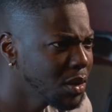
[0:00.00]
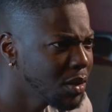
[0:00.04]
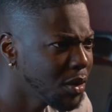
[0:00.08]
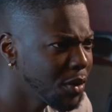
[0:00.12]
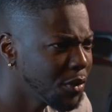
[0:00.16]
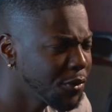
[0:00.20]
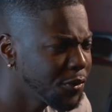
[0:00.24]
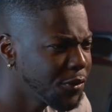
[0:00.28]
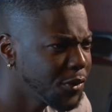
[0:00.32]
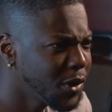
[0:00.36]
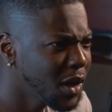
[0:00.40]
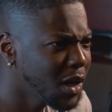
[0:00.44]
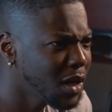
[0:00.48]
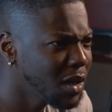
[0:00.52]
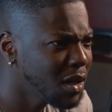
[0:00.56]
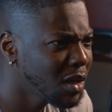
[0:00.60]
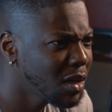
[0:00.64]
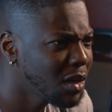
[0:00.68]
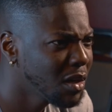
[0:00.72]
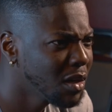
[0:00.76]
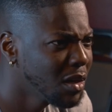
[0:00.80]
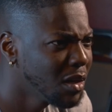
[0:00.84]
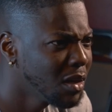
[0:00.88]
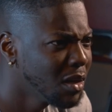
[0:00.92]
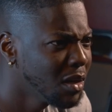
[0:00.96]
the fuck?
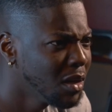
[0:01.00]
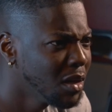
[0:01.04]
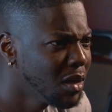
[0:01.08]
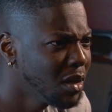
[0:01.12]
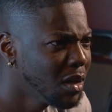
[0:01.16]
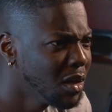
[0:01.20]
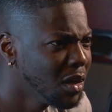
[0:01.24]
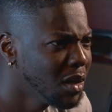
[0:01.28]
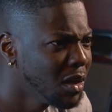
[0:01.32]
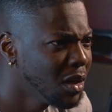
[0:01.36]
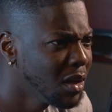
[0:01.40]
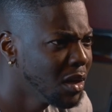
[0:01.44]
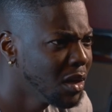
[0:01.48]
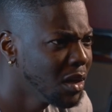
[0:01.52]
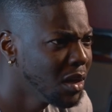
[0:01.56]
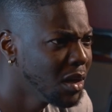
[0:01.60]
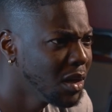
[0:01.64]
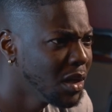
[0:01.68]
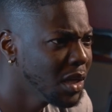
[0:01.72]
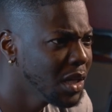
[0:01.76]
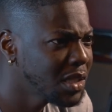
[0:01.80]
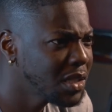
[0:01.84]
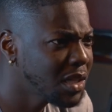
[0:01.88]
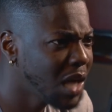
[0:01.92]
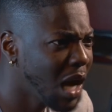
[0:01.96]

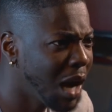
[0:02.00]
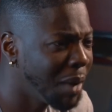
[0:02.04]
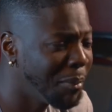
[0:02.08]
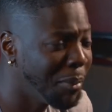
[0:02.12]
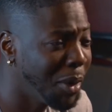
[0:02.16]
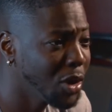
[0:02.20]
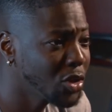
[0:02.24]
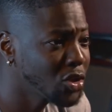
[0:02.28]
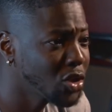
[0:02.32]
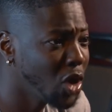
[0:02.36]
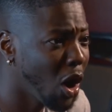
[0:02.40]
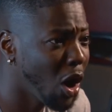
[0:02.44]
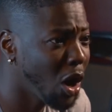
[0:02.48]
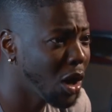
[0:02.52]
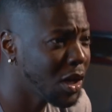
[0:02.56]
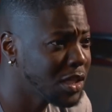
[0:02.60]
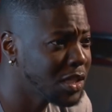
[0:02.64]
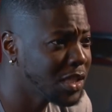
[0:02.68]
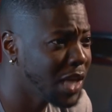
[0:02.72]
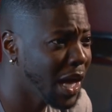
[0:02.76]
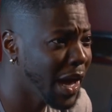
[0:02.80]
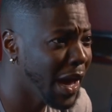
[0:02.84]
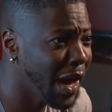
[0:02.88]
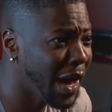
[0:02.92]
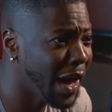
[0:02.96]
These combos hard
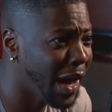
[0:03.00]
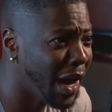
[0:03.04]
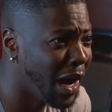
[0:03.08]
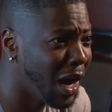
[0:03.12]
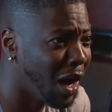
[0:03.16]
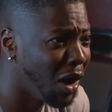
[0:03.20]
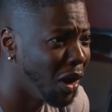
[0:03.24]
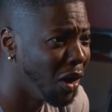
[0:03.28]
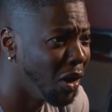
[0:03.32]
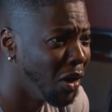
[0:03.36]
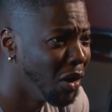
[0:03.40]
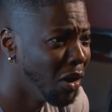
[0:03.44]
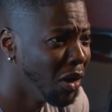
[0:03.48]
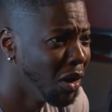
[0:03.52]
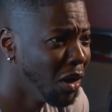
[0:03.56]
as hell.